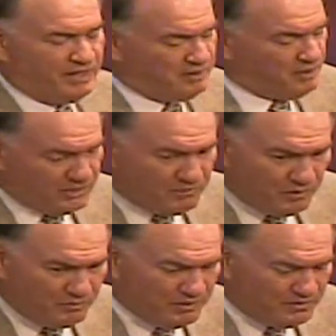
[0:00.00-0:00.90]
because I'm
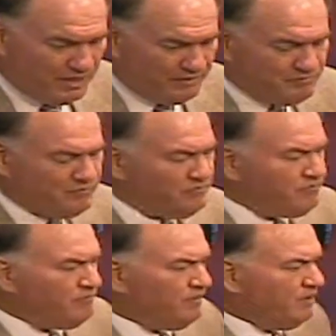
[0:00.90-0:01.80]
going to be saved.
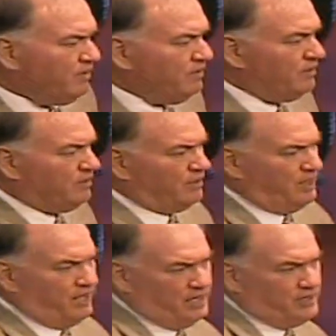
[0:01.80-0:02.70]

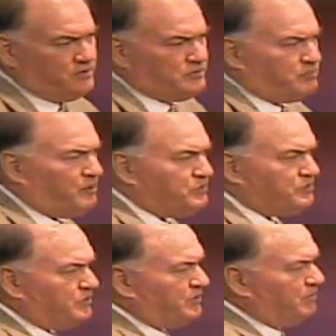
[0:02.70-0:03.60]
And here's the
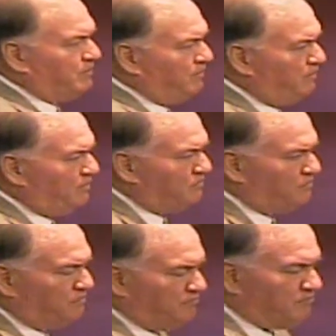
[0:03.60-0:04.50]
person that
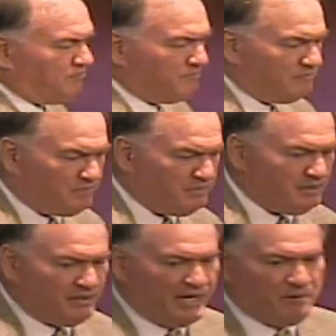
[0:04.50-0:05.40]
is
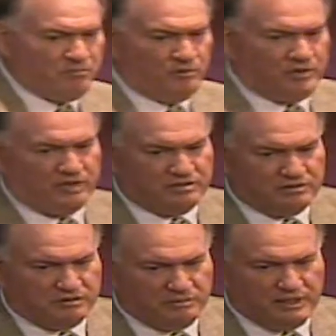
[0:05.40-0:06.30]
been labeled
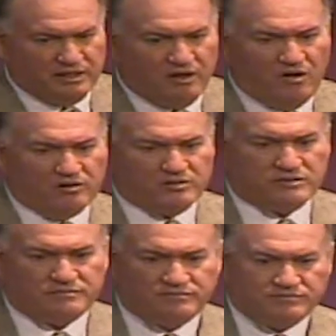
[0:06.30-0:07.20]
as being lost.
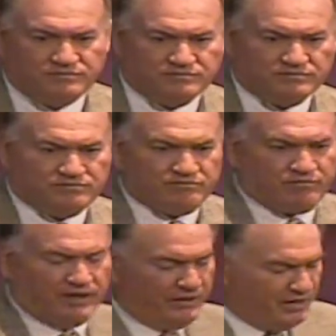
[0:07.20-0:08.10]

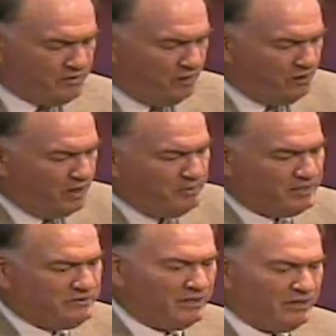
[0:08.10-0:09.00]
And they grow up and they
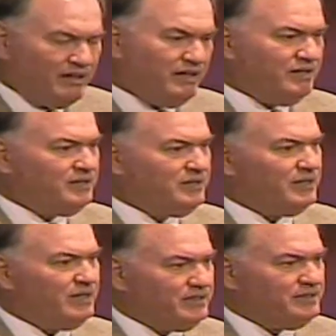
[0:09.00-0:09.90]
say,
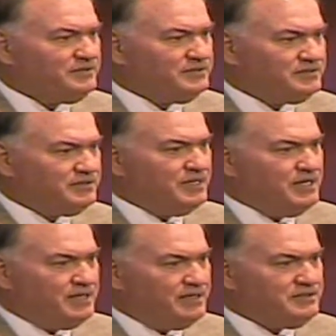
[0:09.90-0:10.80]
ah, This is,
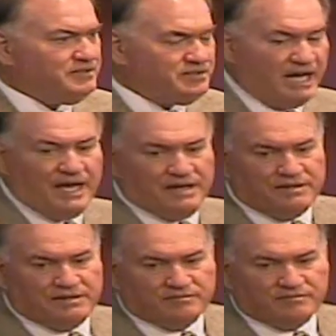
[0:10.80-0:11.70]
this is sad.
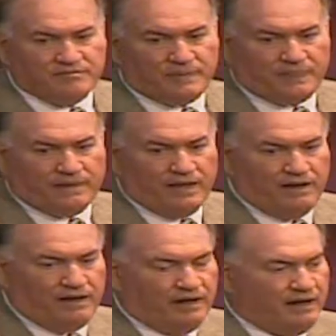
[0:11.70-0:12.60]

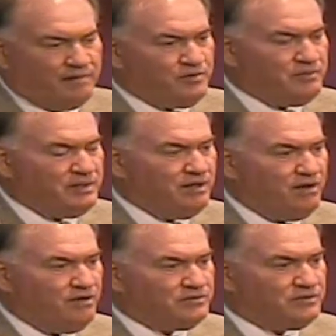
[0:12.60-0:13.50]
Uh, I'm going to be
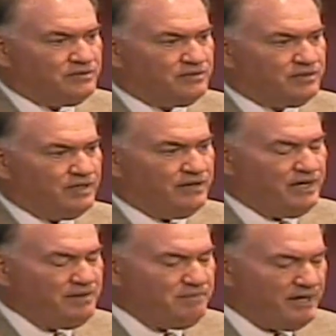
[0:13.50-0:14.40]
lost. And
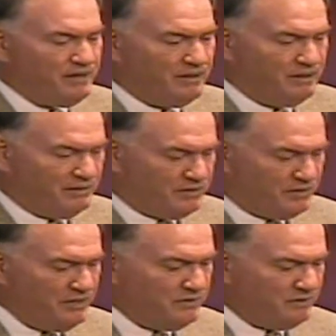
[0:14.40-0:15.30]
they make a
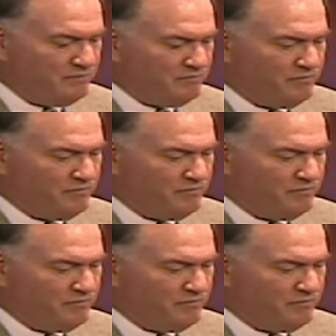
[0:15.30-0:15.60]
decision